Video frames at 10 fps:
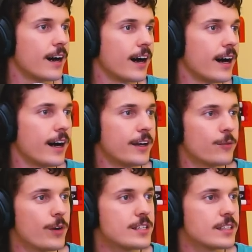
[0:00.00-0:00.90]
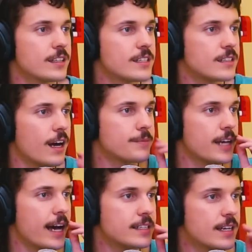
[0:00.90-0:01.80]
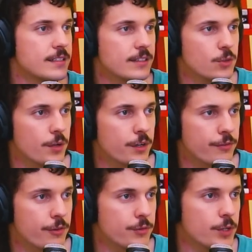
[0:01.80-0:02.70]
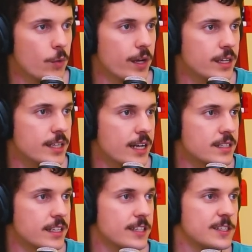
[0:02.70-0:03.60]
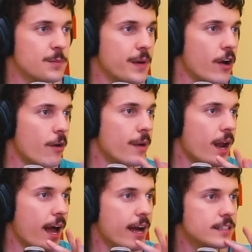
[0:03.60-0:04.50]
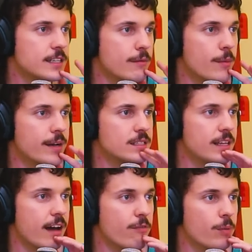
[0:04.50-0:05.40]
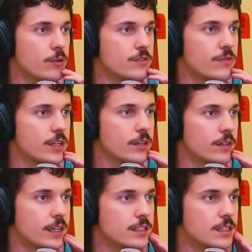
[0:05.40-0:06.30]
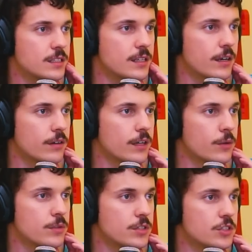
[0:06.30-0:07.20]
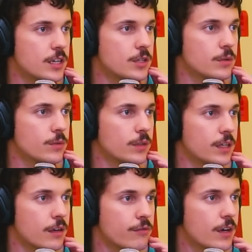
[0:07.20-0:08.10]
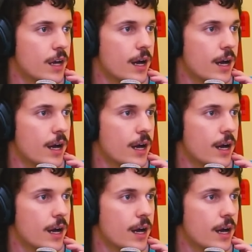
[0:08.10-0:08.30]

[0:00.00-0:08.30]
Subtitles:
I recently stopped accessing Twitter for 3 weeks as an experiment. I had some of my staff post video links, etc. It was a genuine relief.